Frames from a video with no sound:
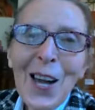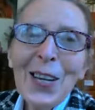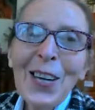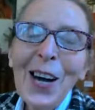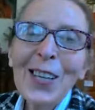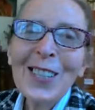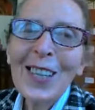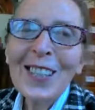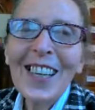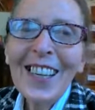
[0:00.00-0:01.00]
because
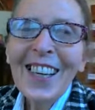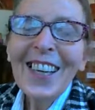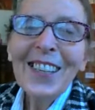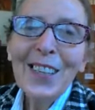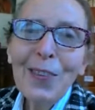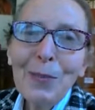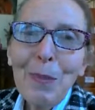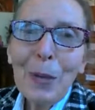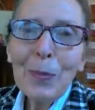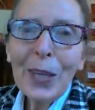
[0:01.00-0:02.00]
it left
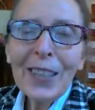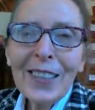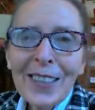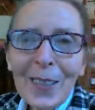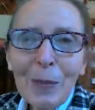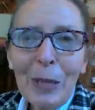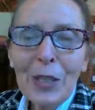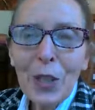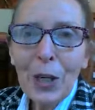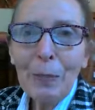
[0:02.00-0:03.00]
my brain a little bit
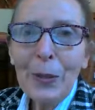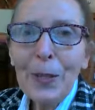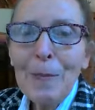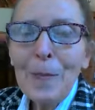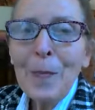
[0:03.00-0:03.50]
sharper.